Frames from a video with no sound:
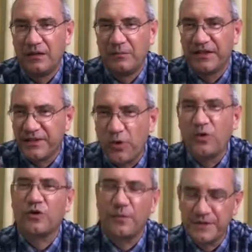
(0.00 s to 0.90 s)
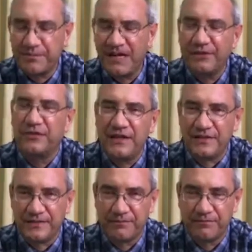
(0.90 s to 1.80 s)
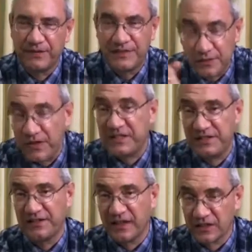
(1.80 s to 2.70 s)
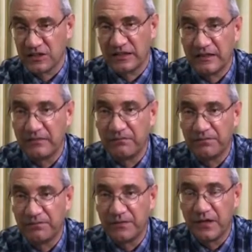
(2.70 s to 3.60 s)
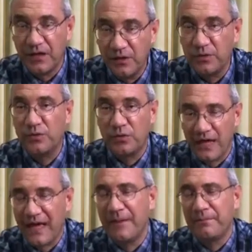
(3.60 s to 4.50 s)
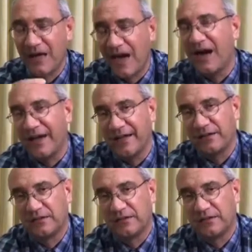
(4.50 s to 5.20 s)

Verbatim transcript: But it all comes back to this this question actually Who am I?